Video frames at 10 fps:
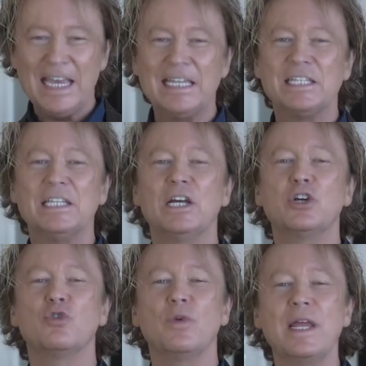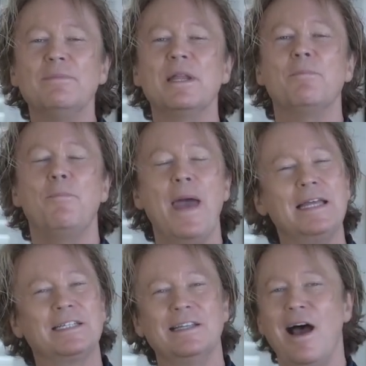is an agreement
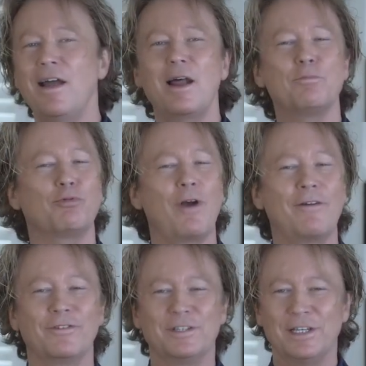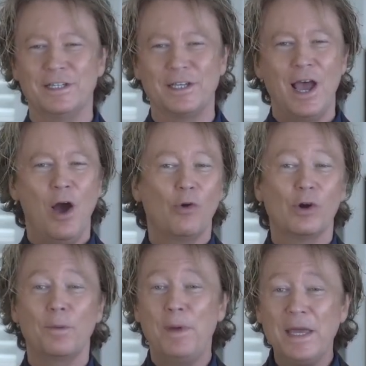based not on preferences
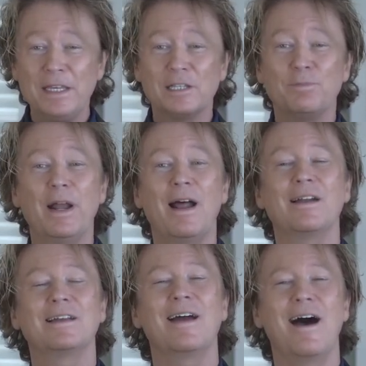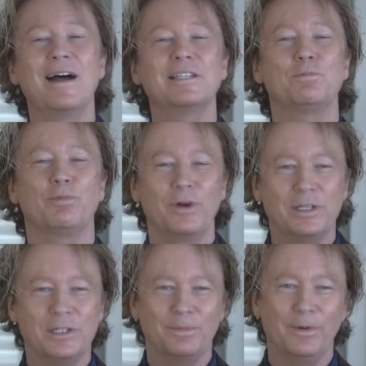or opinions, but on God's
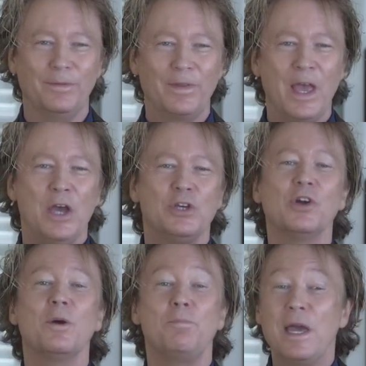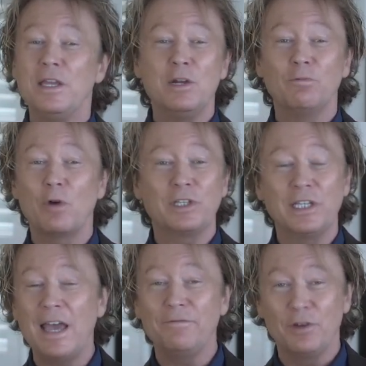principle. Your opinion won't
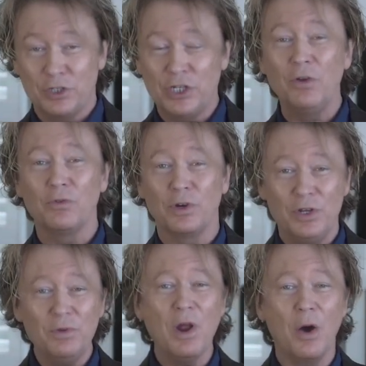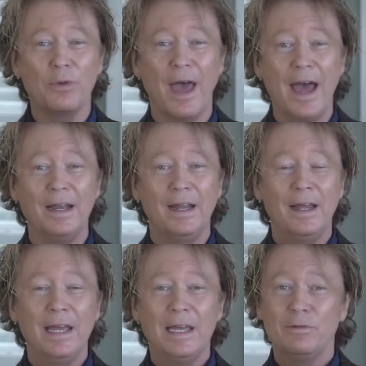save your children. You know that.
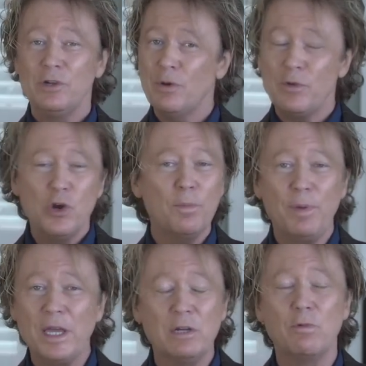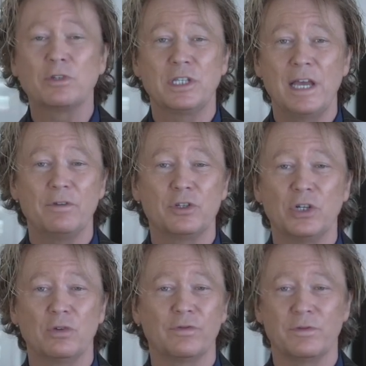Your, your opinion won't save your
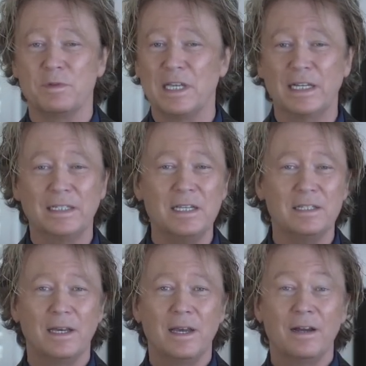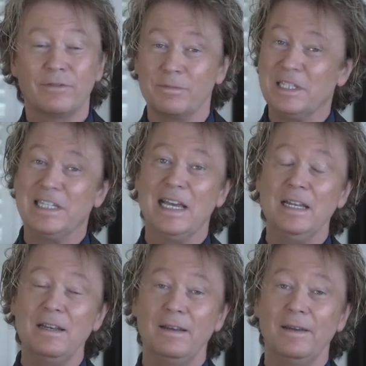children from sickness, from
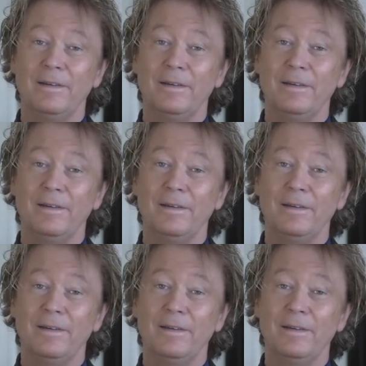sin,